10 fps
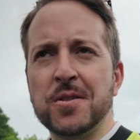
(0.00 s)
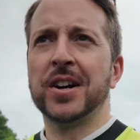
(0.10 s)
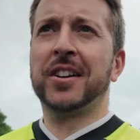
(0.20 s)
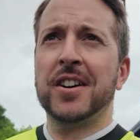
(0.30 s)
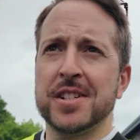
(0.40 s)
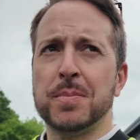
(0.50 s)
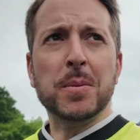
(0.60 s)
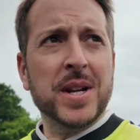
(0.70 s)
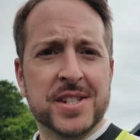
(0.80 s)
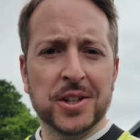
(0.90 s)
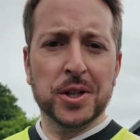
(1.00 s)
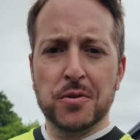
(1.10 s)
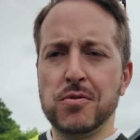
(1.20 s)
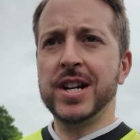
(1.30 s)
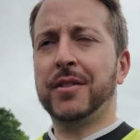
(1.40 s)
Right guys, people inside
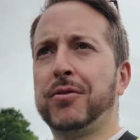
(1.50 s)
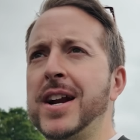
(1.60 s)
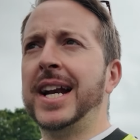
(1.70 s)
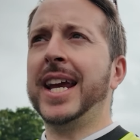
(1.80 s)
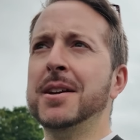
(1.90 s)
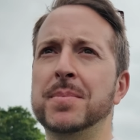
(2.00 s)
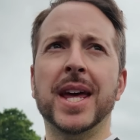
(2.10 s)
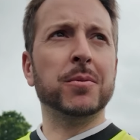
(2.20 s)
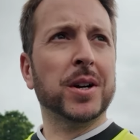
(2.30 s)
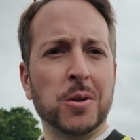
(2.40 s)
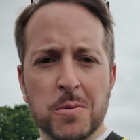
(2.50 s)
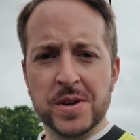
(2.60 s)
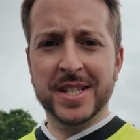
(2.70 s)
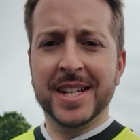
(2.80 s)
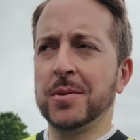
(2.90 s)
are really friendly, but they were quite
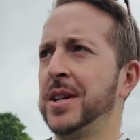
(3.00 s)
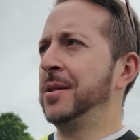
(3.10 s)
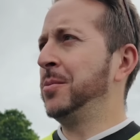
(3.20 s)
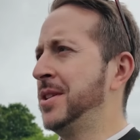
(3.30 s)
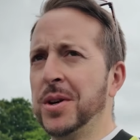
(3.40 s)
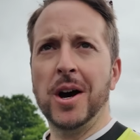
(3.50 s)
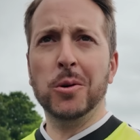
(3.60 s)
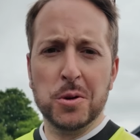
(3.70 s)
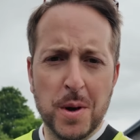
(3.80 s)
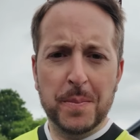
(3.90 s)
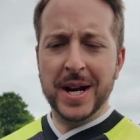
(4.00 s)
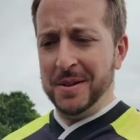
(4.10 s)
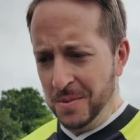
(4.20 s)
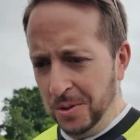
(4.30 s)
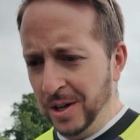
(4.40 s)
busy, so I didn't want to hold them up
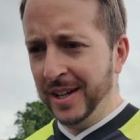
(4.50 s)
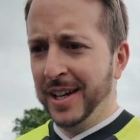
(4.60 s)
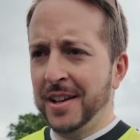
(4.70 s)
anymore.